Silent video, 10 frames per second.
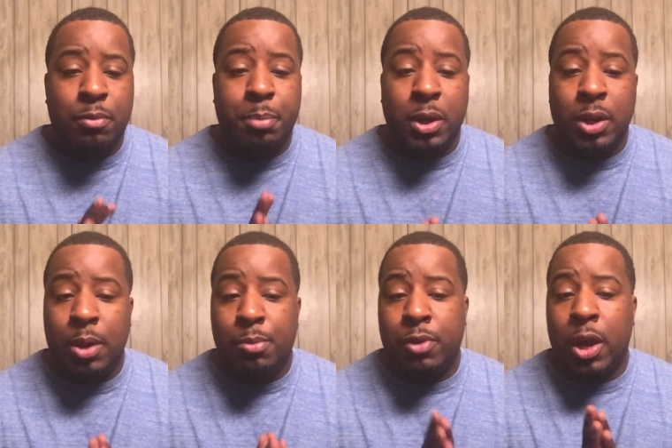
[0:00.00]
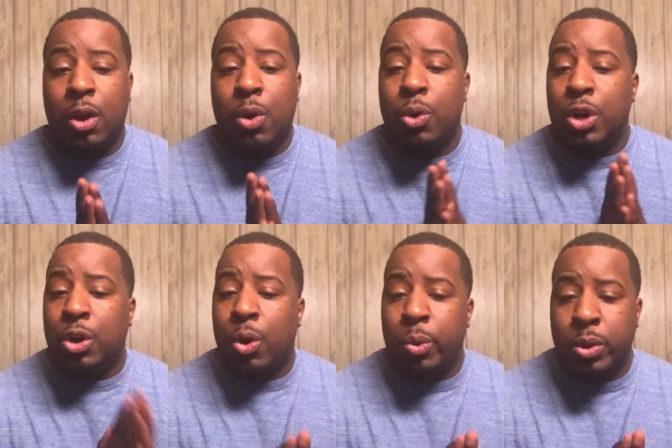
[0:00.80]
big names like Coca
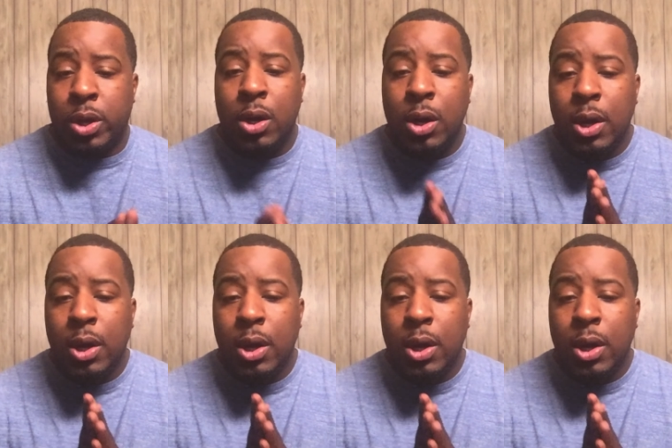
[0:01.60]
Cola